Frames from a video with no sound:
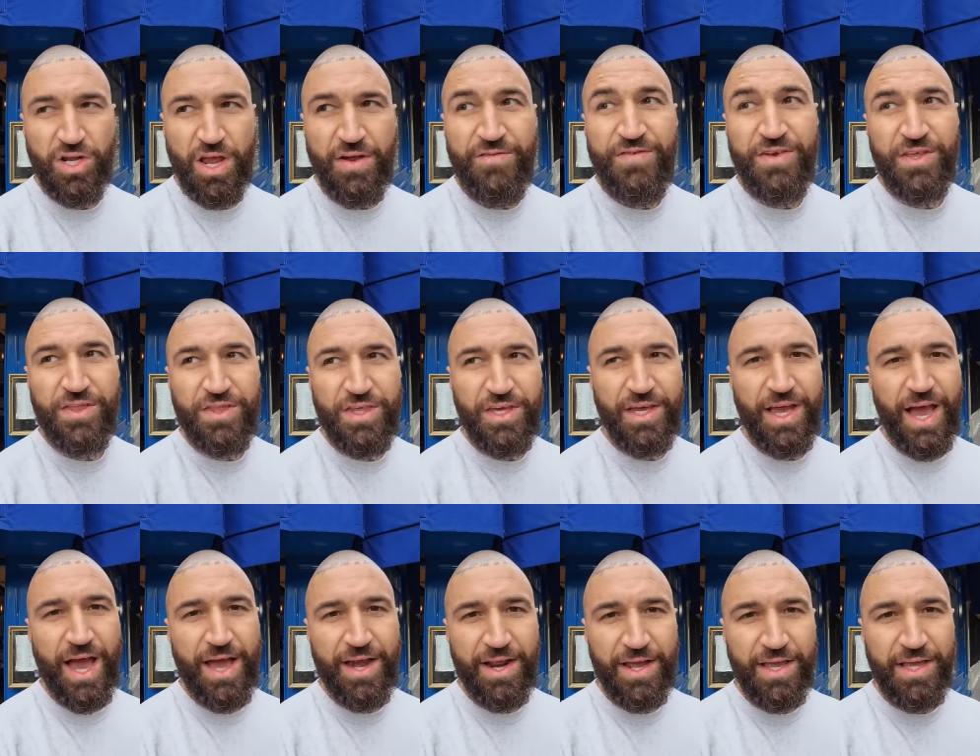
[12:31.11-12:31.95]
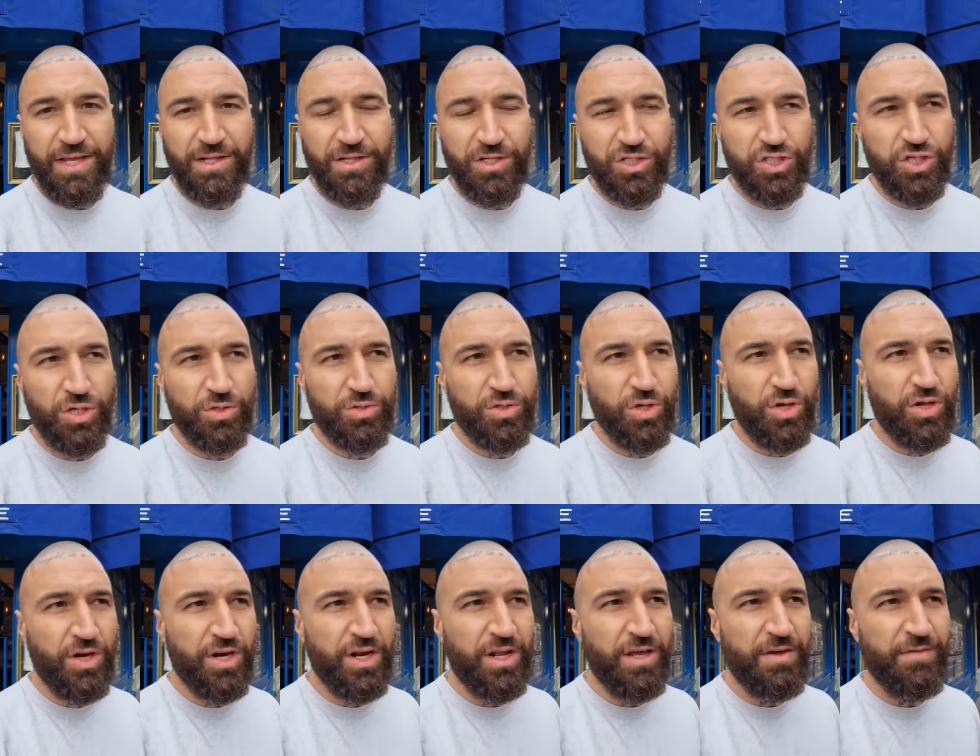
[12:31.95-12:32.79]
Everything had an English
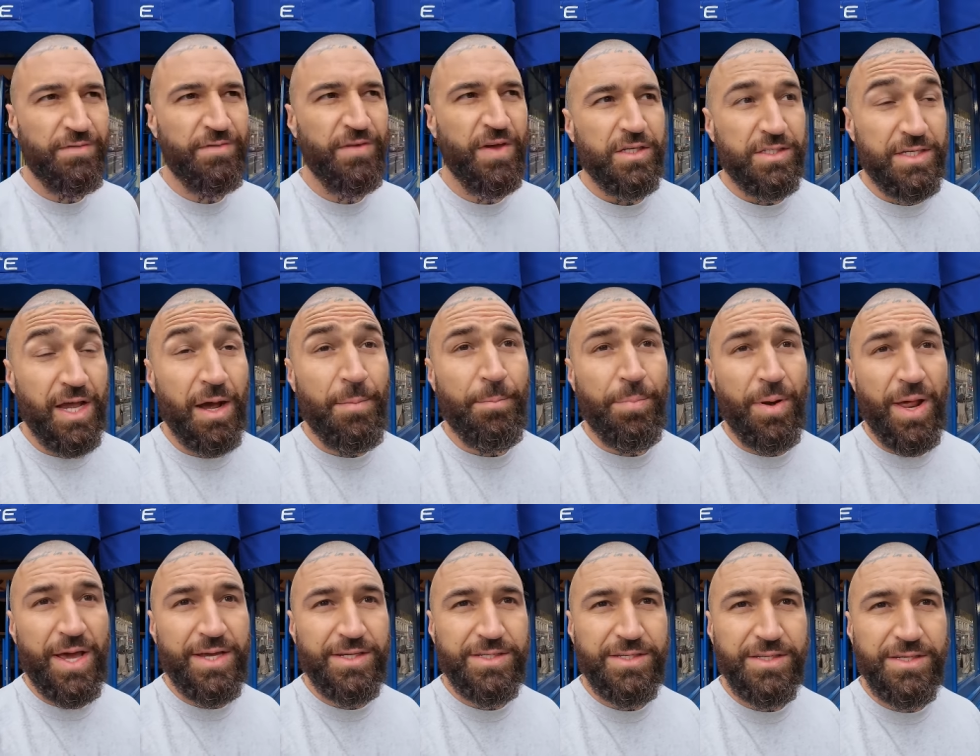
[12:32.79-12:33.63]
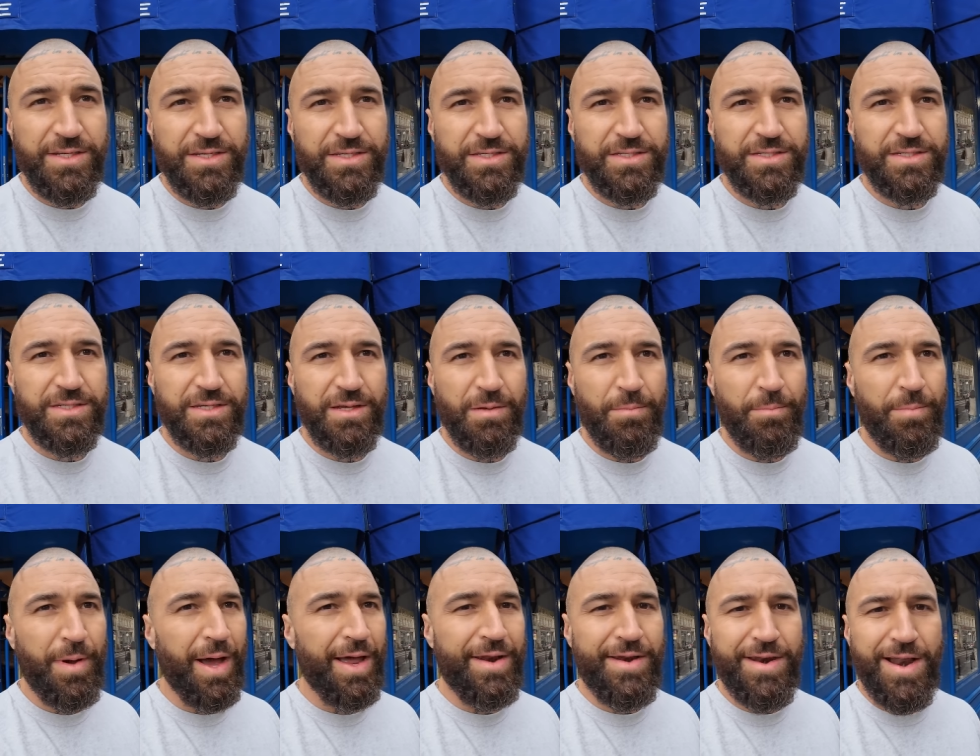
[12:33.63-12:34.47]
alternative, some places,
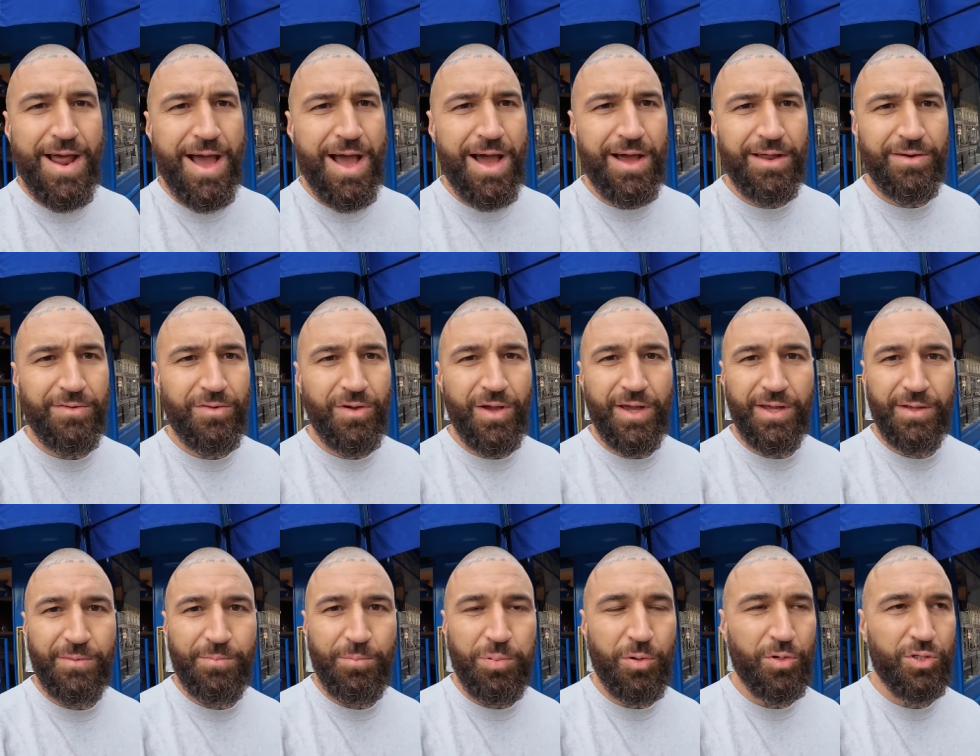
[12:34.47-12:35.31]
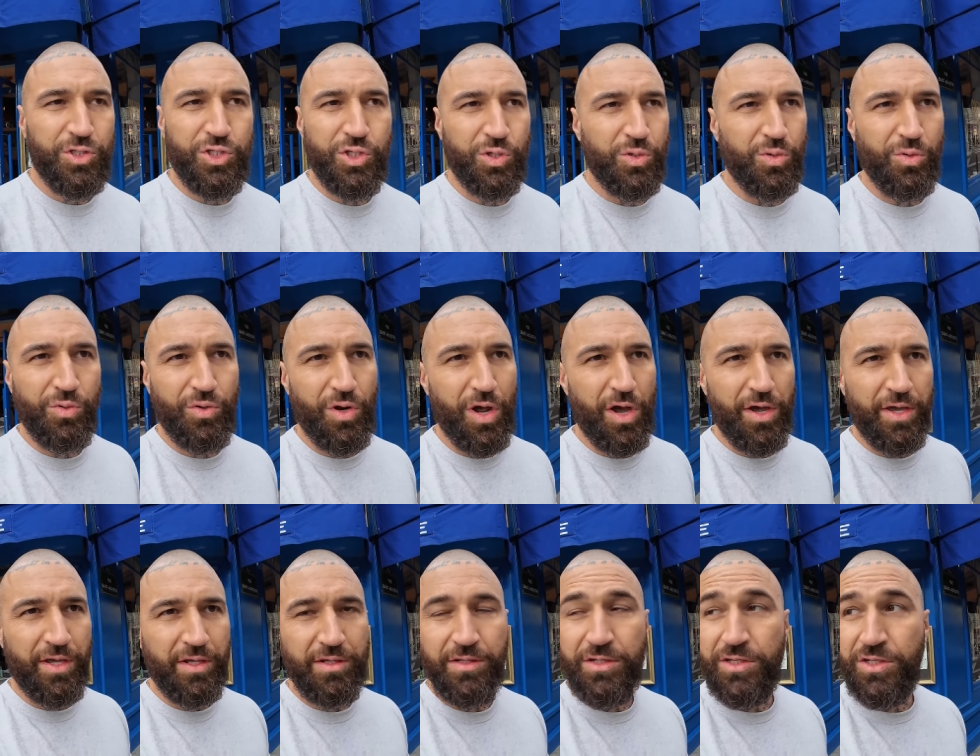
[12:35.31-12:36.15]
but nah, like Portugal, no
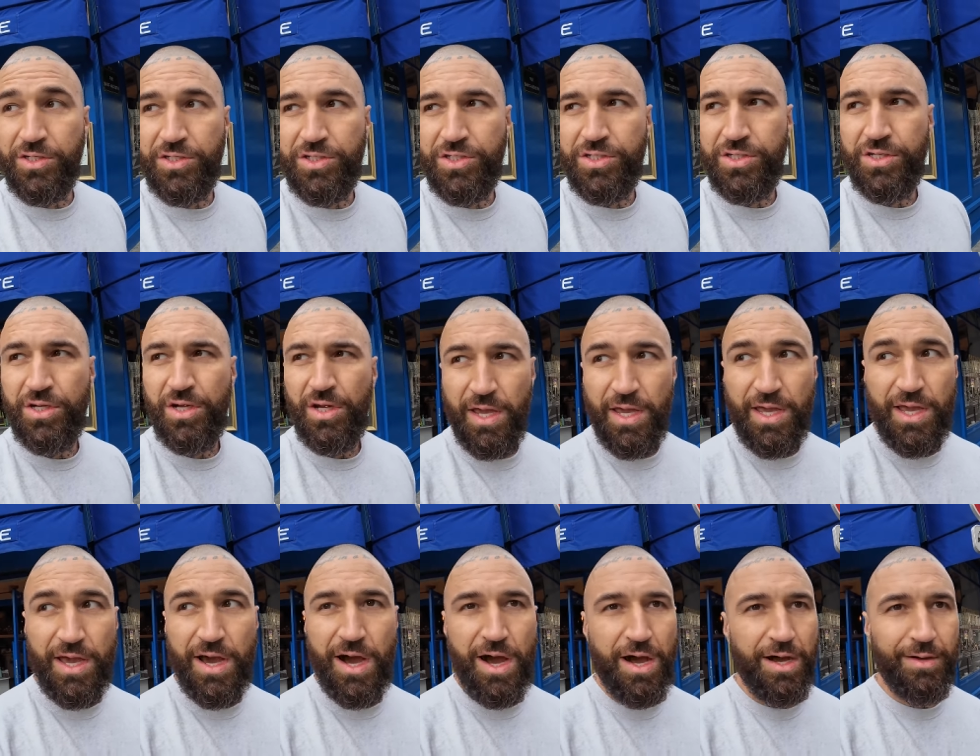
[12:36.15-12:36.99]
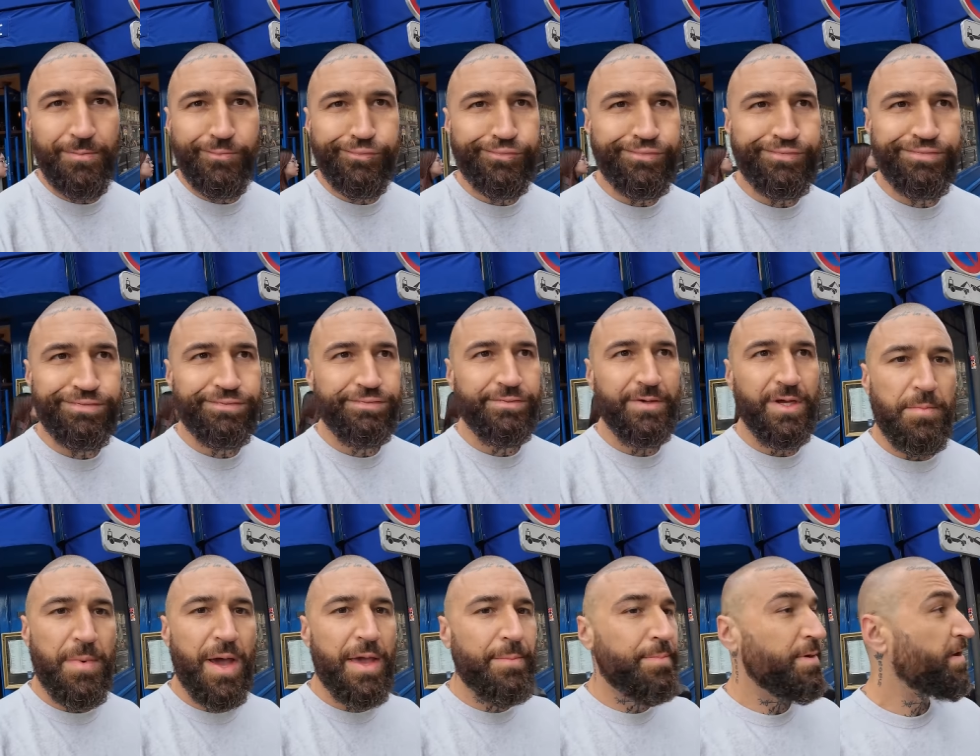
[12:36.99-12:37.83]
English. Here,
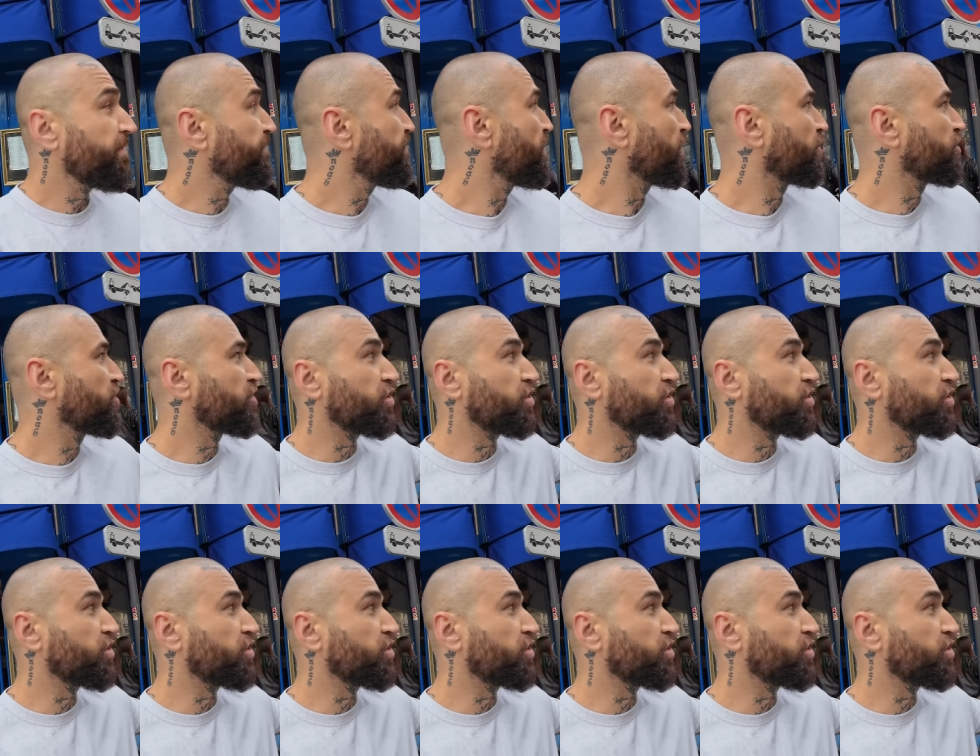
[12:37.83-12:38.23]
maybe if you're